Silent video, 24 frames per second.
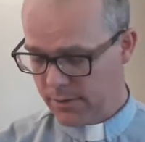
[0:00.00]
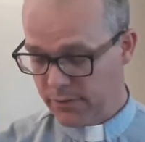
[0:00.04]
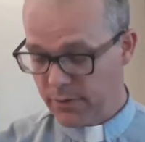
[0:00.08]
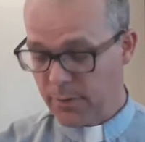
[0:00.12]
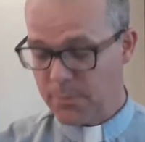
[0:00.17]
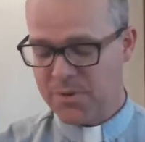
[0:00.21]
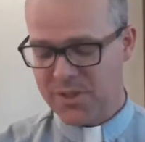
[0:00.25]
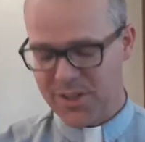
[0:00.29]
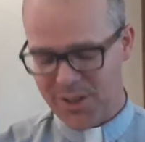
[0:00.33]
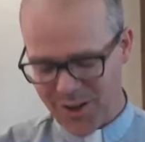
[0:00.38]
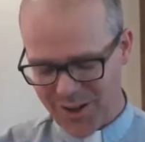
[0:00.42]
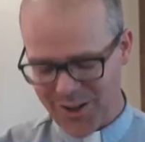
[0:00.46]
from
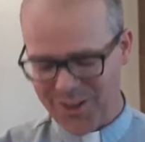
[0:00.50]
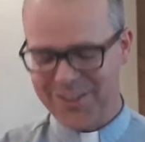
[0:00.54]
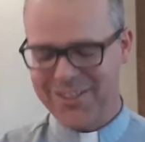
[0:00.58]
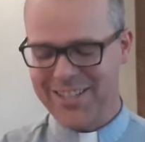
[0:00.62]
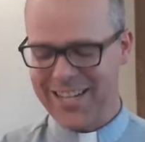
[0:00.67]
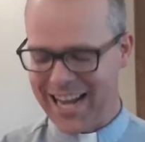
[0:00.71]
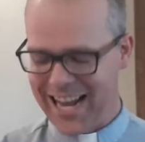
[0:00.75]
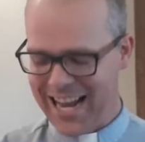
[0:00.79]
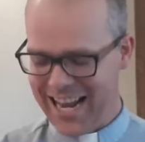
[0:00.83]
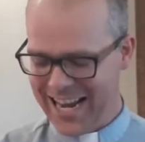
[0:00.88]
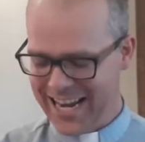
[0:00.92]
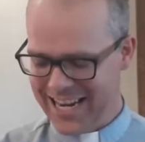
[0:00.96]
Saul's
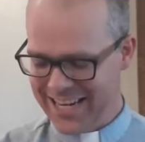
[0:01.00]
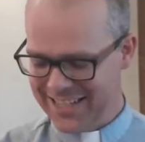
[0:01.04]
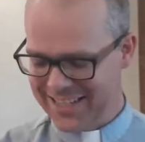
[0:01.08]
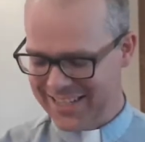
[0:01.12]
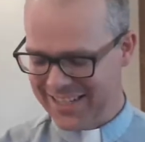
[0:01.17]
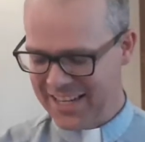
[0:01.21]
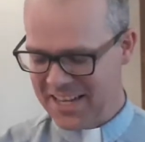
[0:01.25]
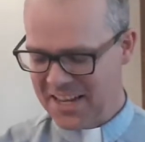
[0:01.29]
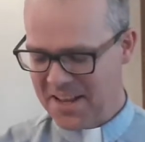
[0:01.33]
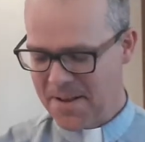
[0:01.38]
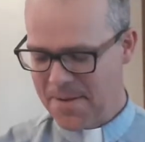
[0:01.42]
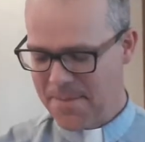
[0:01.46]
eyes,
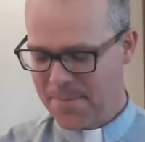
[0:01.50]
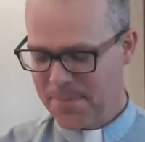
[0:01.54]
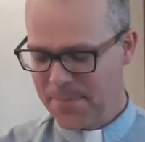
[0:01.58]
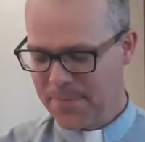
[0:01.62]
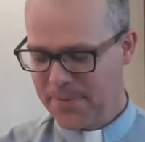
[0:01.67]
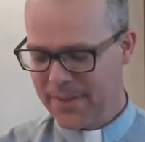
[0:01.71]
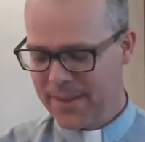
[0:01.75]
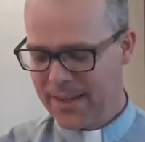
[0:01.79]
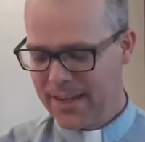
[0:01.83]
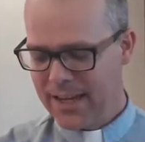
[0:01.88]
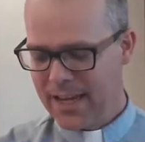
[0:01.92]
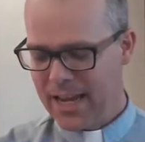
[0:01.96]

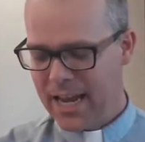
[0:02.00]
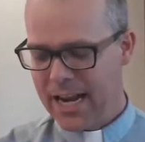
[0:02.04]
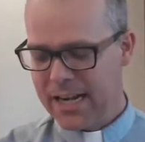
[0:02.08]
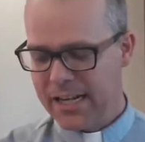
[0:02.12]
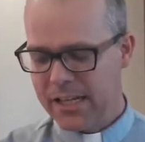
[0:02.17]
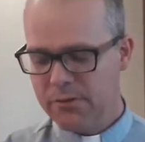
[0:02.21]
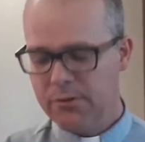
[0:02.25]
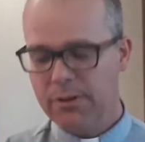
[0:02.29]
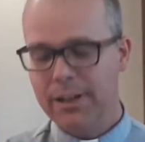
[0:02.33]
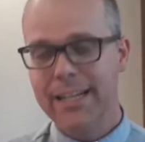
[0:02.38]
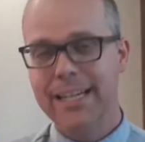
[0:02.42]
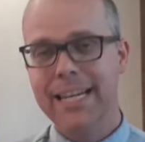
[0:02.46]
and
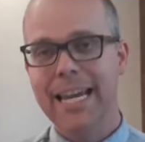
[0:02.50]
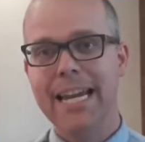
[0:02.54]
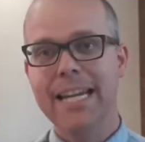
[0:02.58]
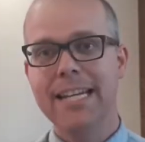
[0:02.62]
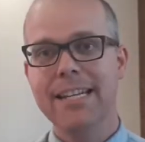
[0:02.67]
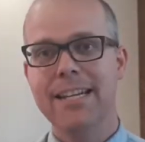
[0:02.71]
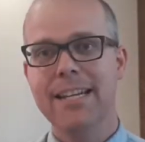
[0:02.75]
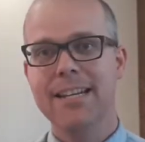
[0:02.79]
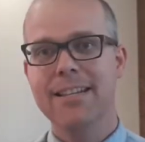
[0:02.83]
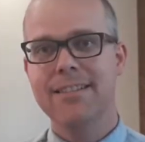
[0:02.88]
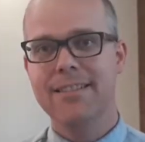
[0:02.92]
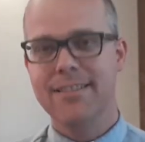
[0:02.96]
he
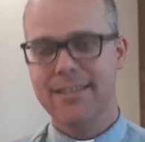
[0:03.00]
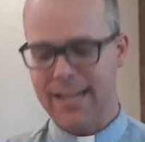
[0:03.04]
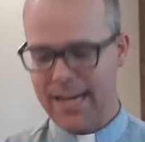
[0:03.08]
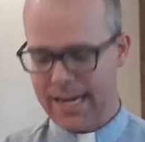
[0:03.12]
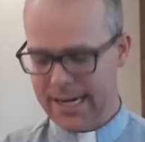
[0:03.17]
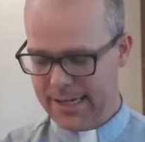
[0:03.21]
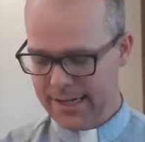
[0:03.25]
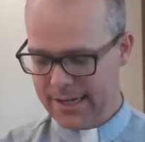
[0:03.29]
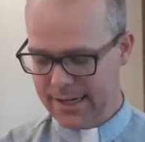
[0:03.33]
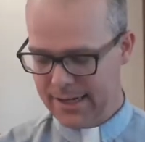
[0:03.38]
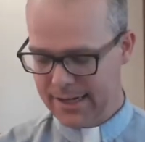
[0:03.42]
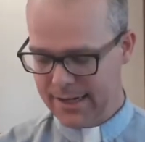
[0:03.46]
regained his
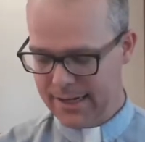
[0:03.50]
sight.